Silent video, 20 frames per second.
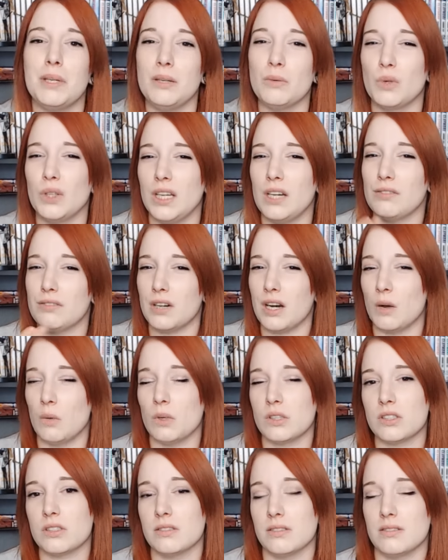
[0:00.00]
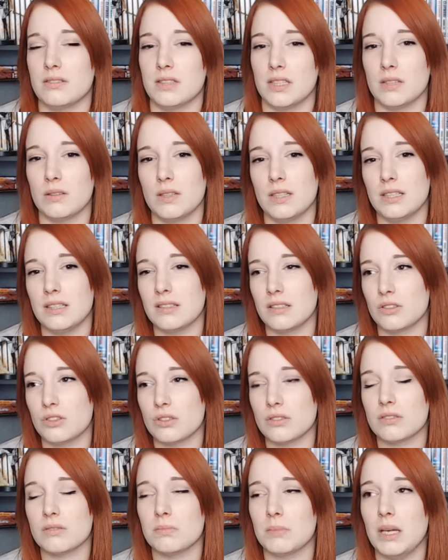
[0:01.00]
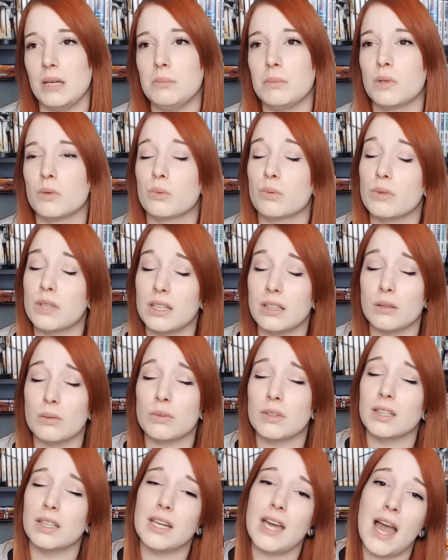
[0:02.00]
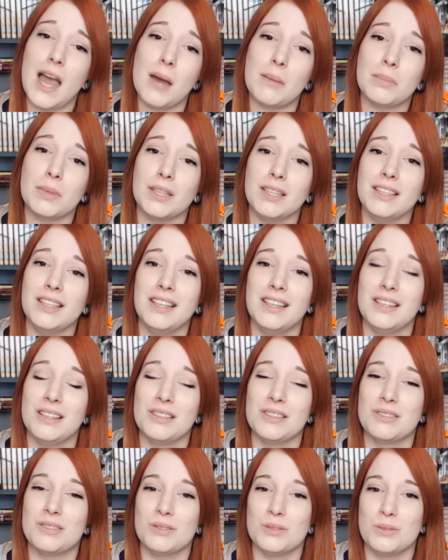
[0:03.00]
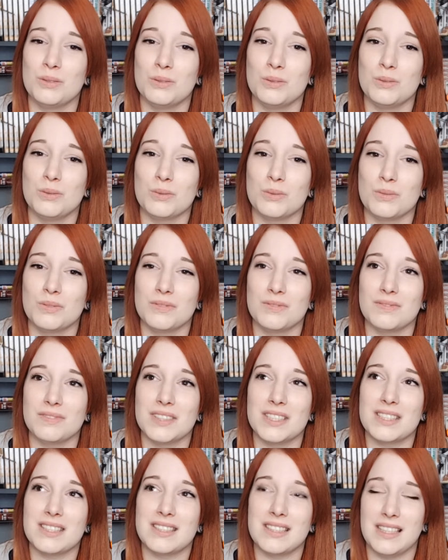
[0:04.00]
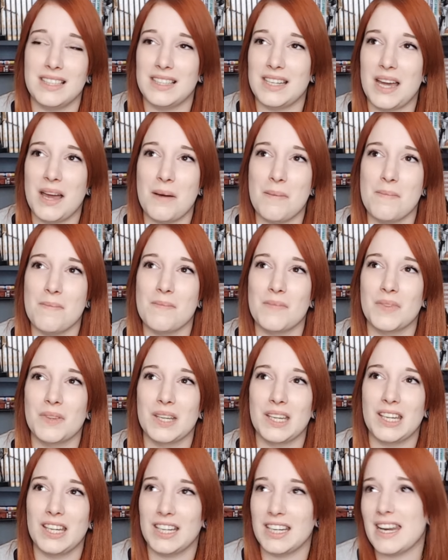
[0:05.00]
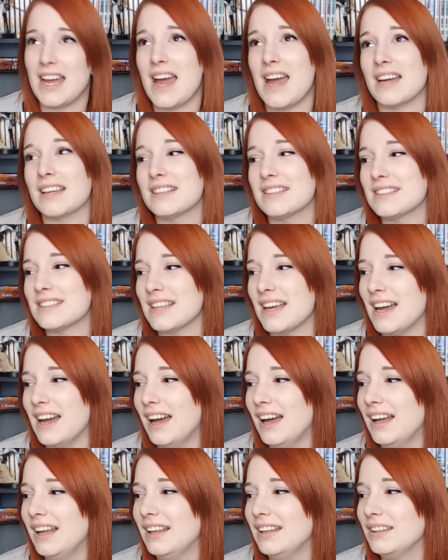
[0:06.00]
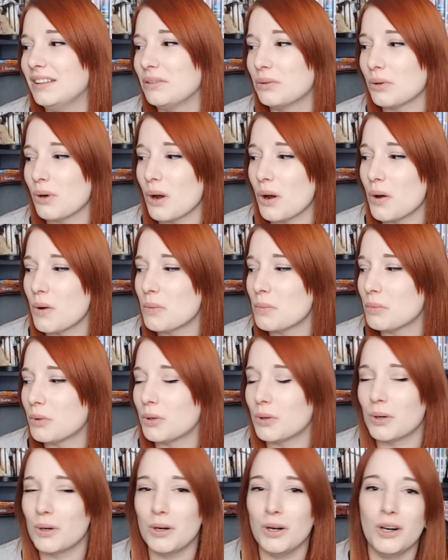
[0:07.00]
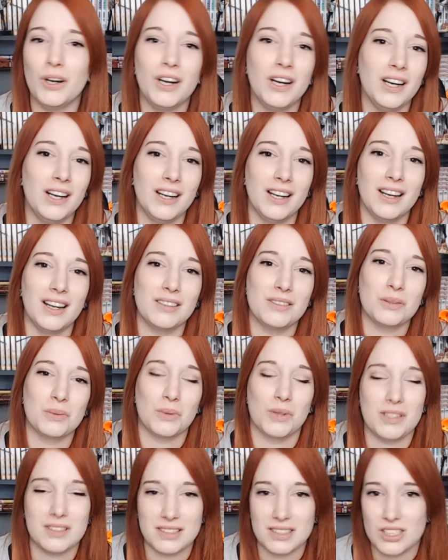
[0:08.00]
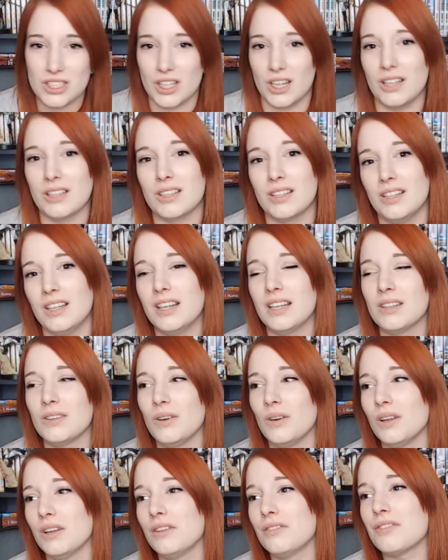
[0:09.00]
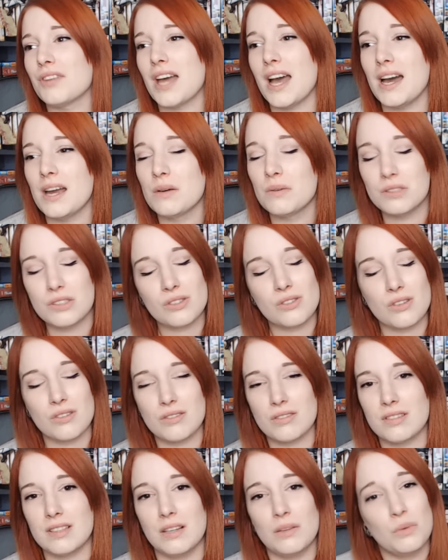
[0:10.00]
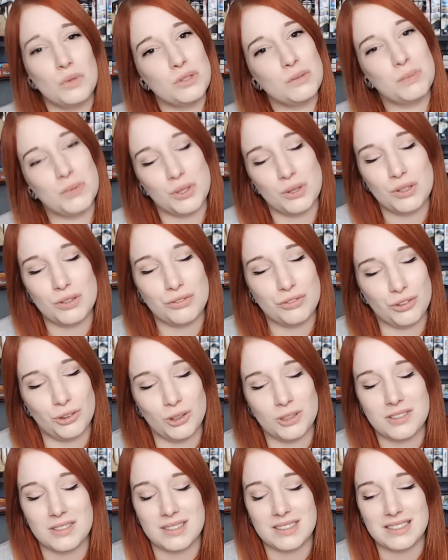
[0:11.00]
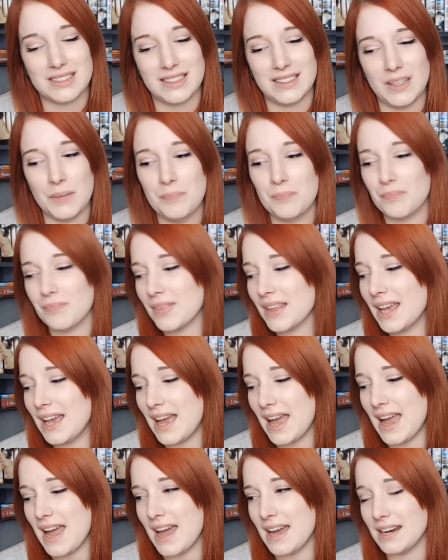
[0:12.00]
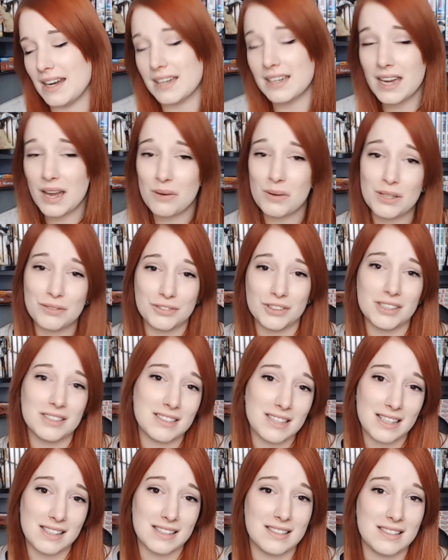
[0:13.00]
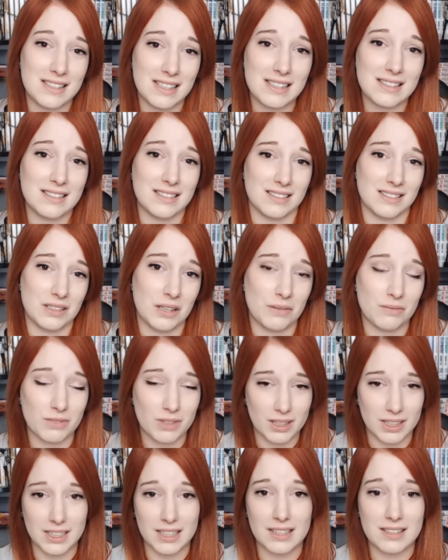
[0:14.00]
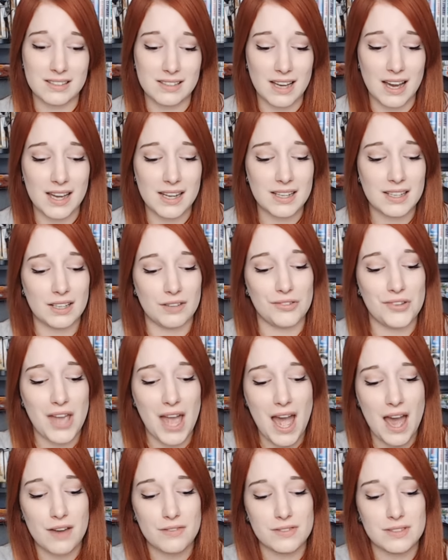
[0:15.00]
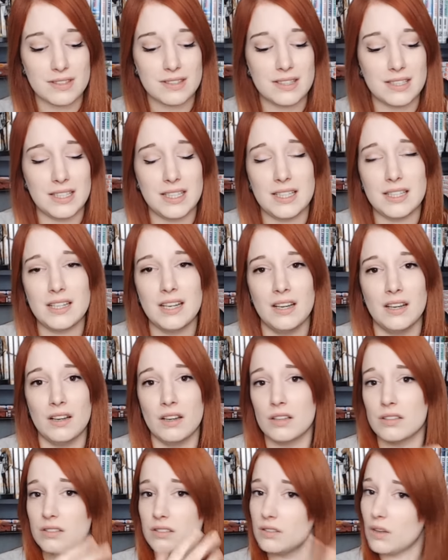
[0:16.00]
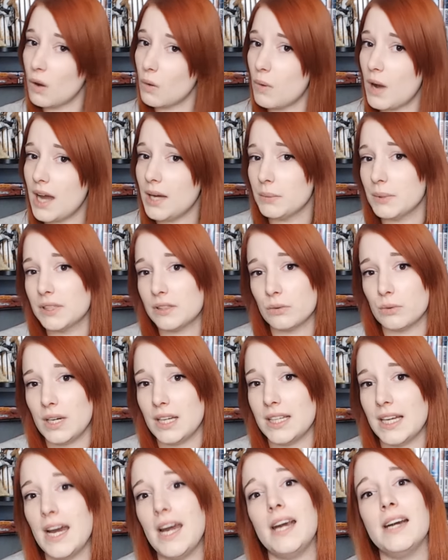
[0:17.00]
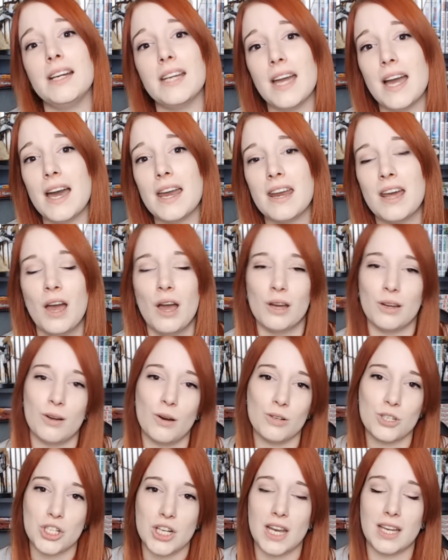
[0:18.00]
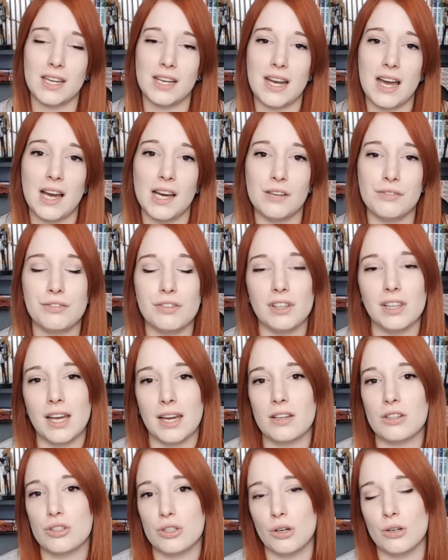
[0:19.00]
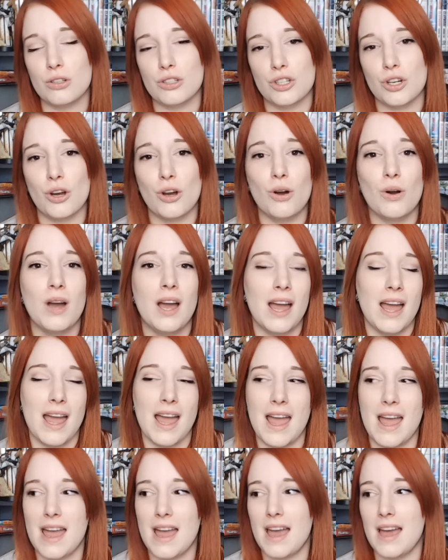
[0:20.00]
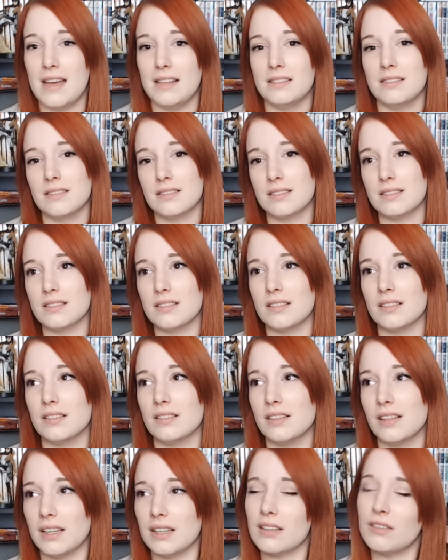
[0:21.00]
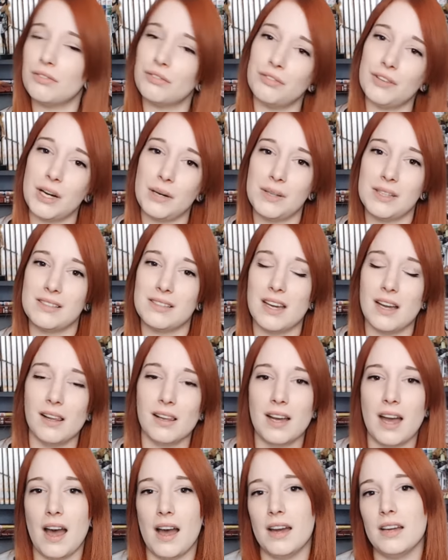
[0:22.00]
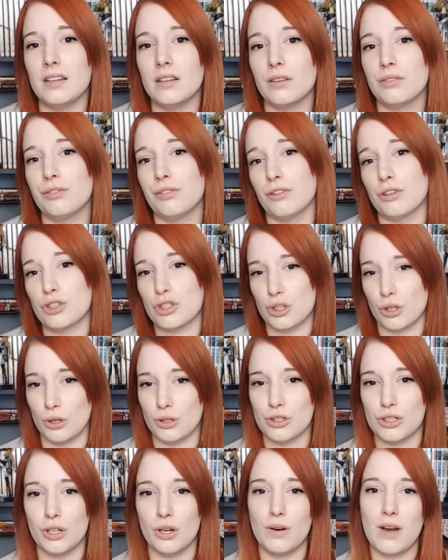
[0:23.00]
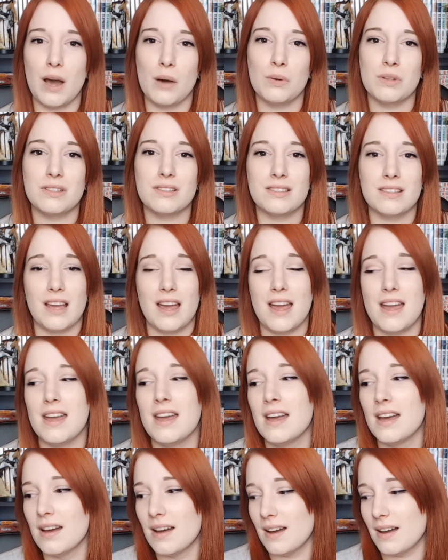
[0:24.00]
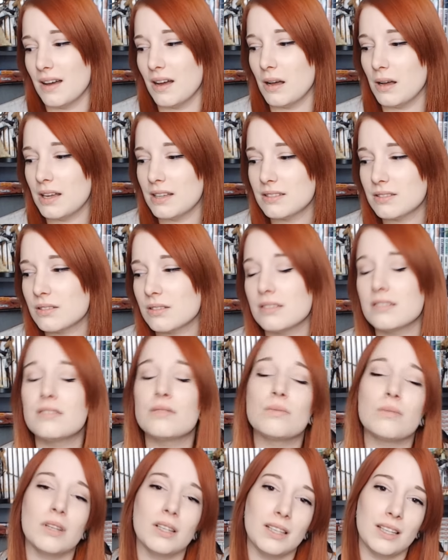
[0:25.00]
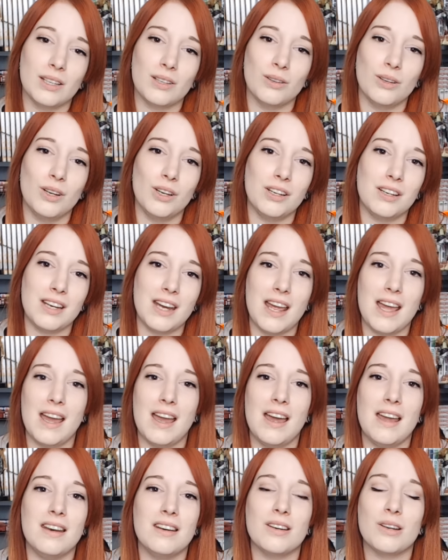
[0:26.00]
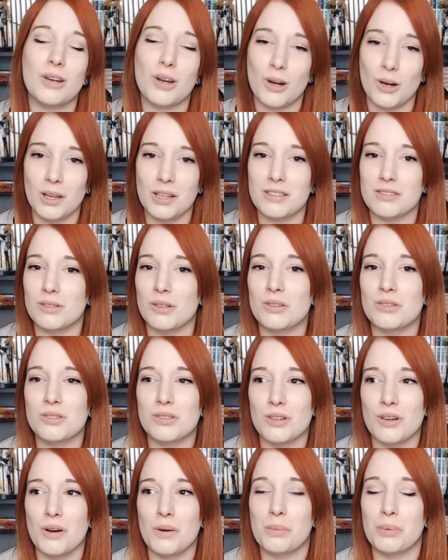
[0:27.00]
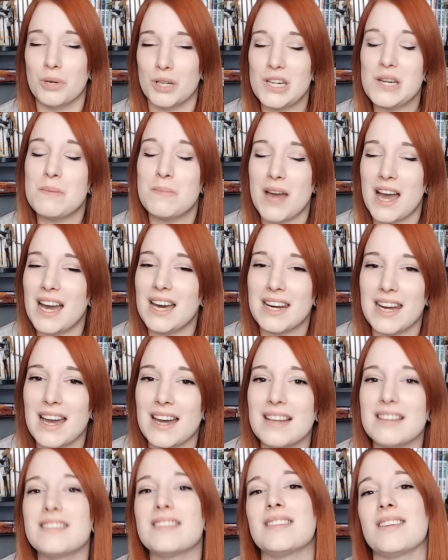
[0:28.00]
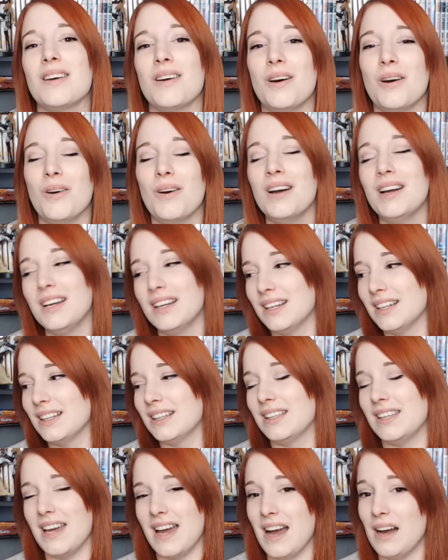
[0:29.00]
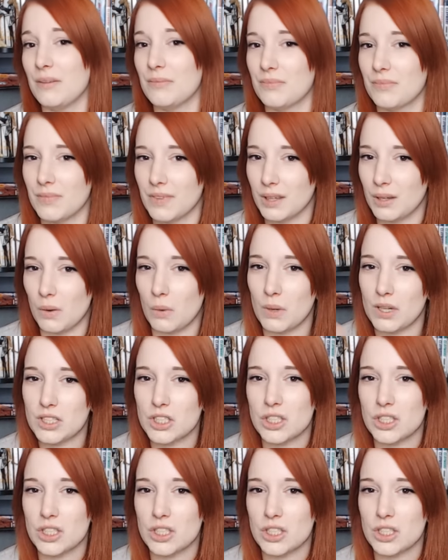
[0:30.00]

whenever I watched the series. It just made me really, really happy to see them connect and grow more towards each other and all of that. It was beautiful to see. And I can't wait for the second season, so I'm really excited. If you haven't seen Snow White with the Red Hair yet, go check it out if you like shoujo and like a fairy tale kind of shoujo, I would say. It's really good, and the girl is also pretty badass, so yeah. Go watch